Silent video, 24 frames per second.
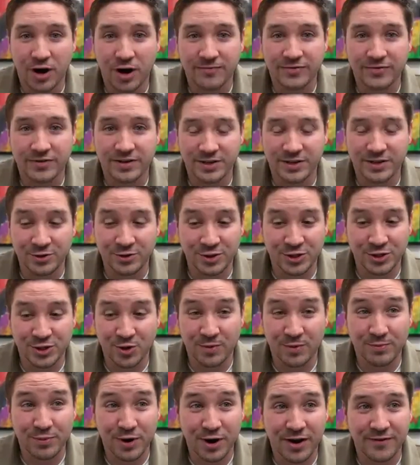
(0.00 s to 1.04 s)
Profit. You can just
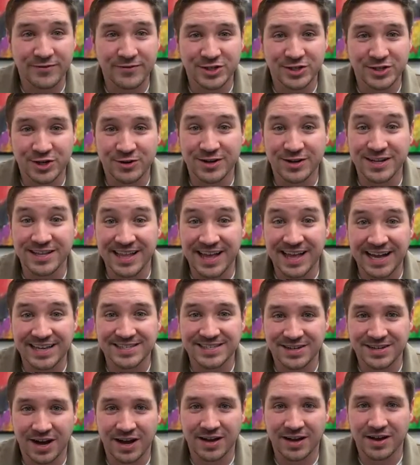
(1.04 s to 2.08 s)
go to
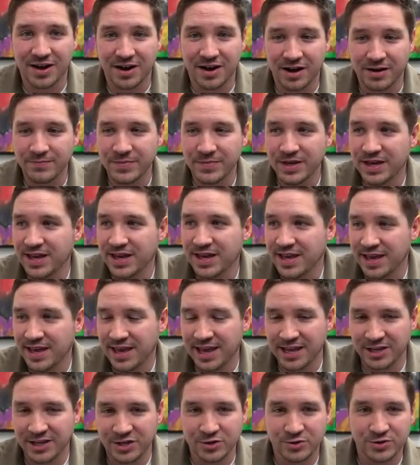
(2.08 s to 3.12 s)
profitshareclass.com
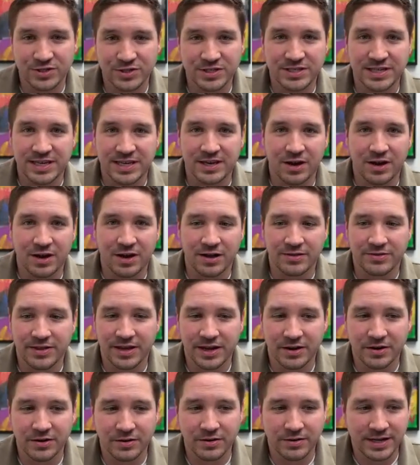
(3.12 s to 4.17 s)
and you'll see on
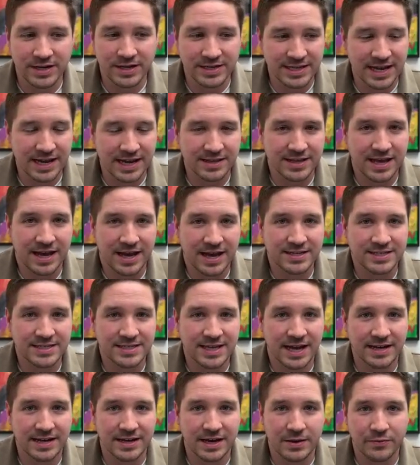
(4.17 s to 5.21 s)
there exactly how to
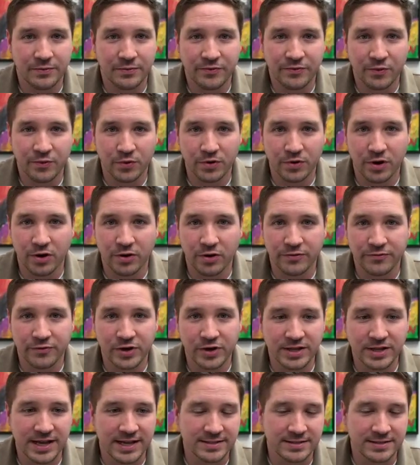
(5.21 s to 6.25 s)
sign up for our
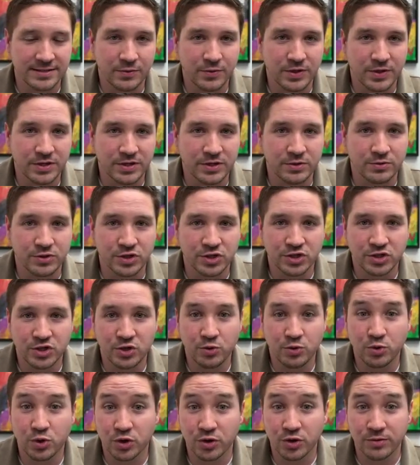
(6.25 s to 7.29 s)
free class that we do, just so
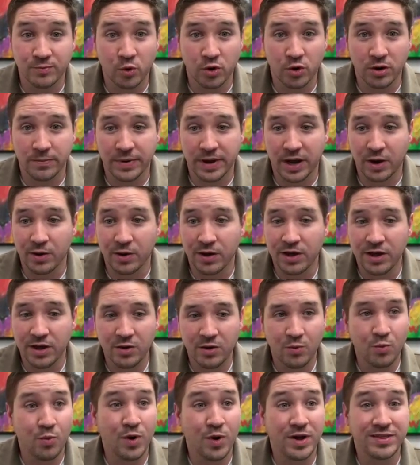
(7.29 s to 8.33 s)
you learn more about
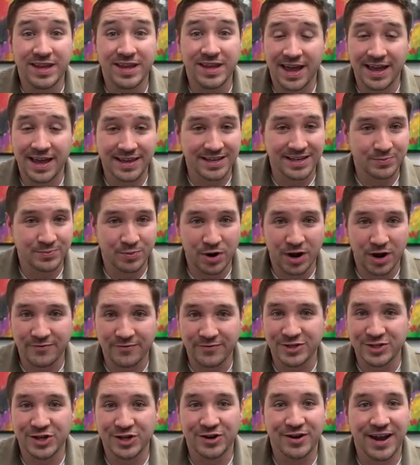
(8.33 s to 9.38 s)
what the heck is
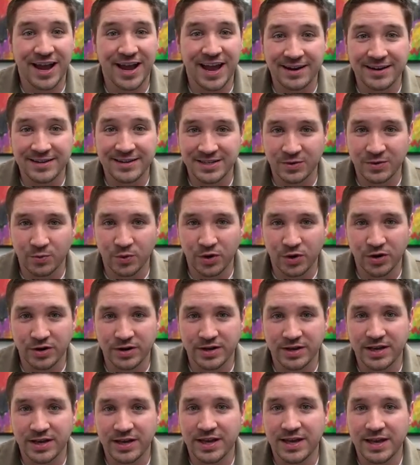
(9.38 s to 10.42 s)
profit share, how does it
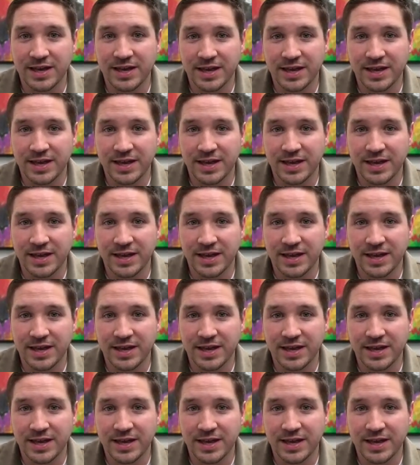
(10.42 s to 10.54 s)
work,